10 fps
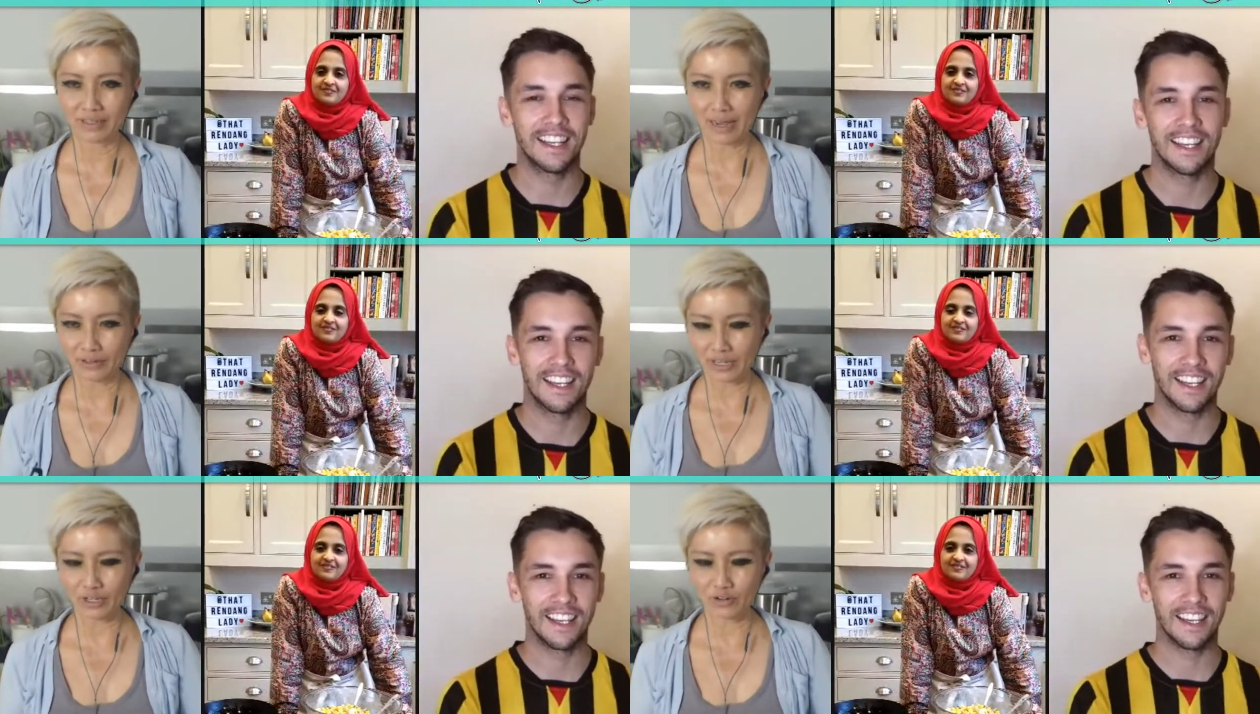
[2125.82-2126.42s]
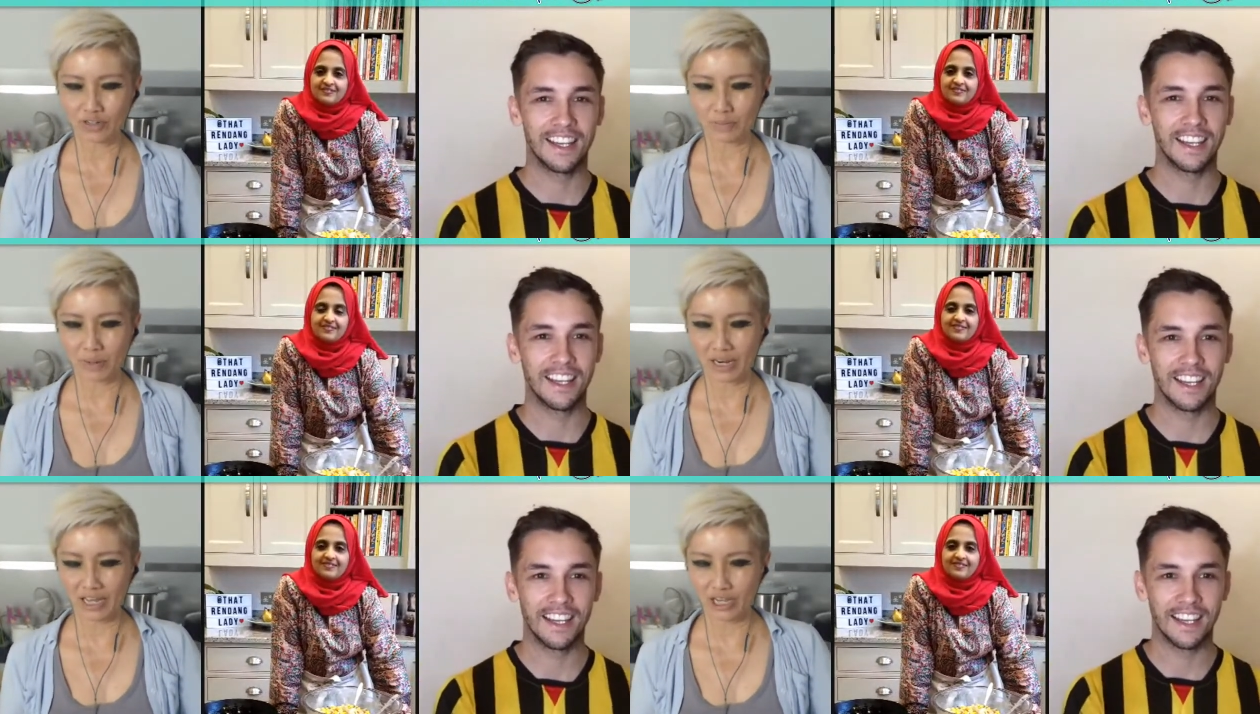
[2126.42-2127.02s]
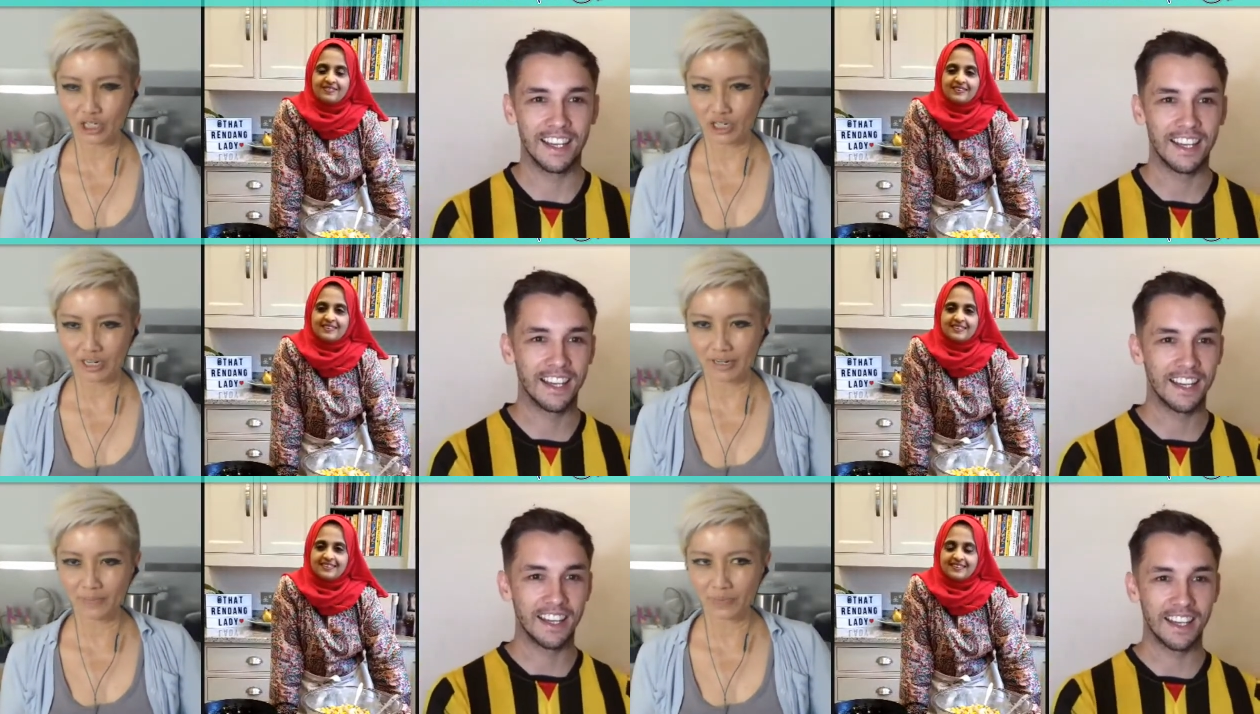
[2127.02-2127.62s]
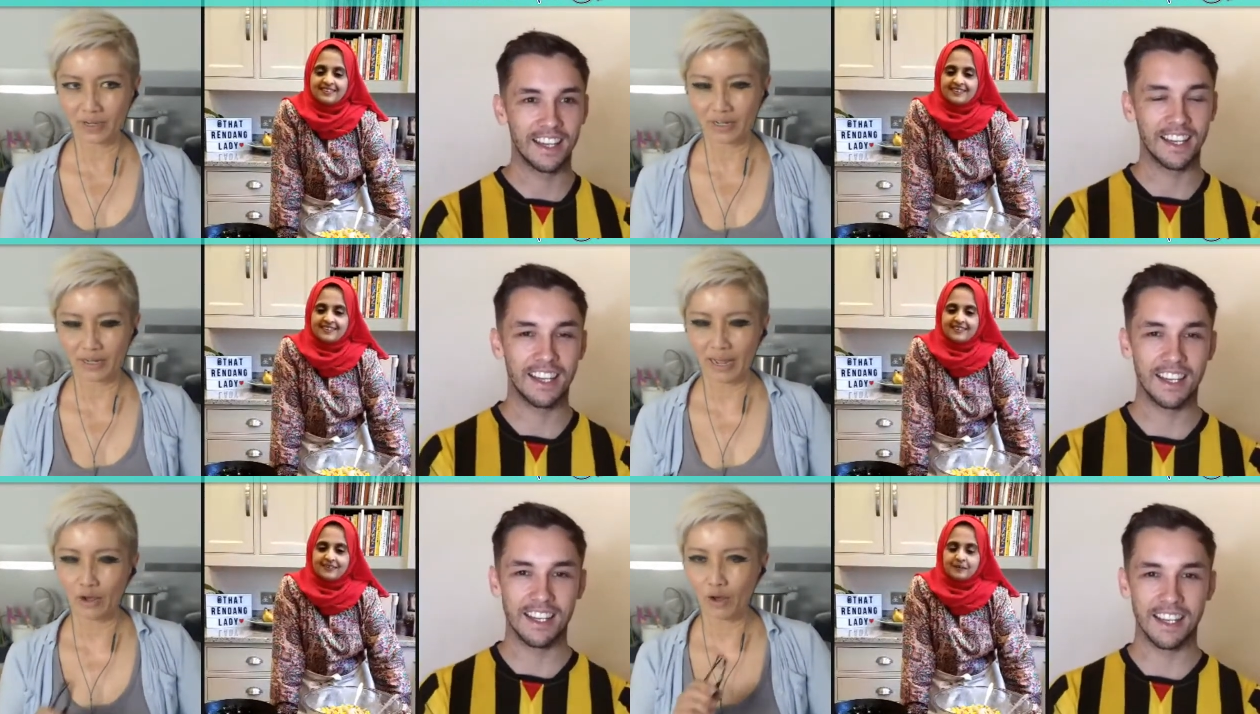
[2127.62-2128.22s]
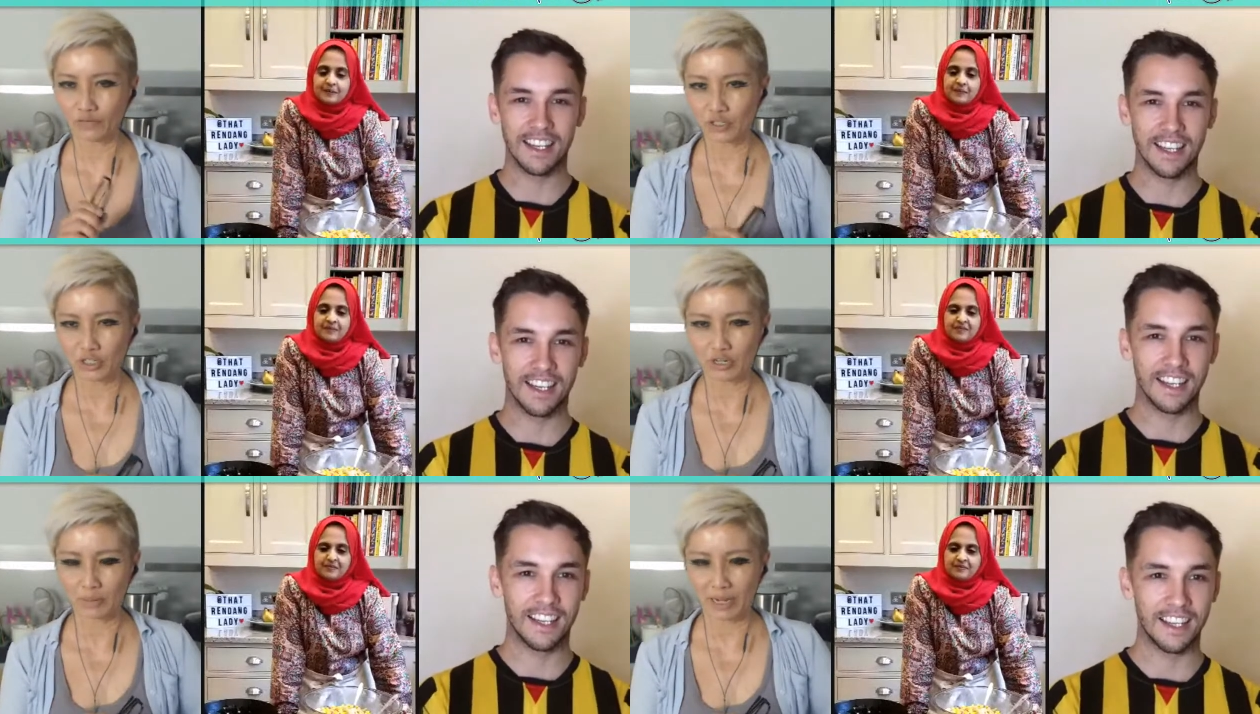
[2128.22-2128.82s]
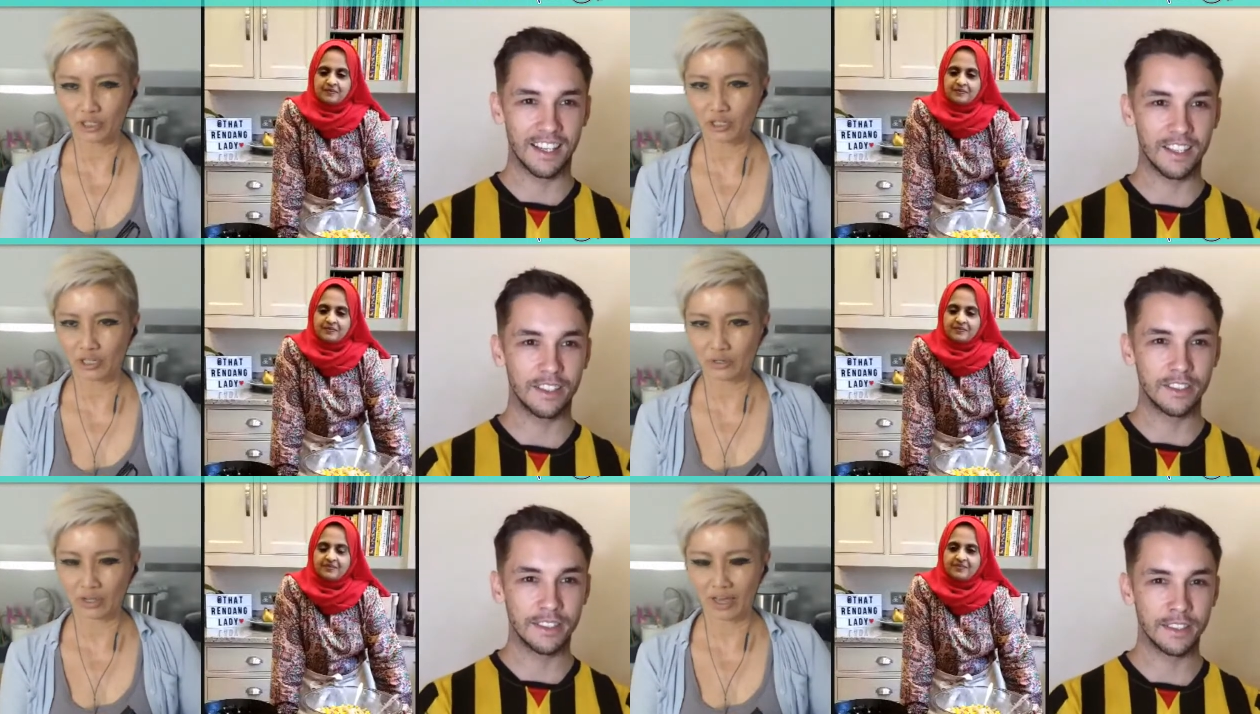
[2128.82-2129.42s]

Speaker 1: that you're in Malaysia, how often do you go back to the UK,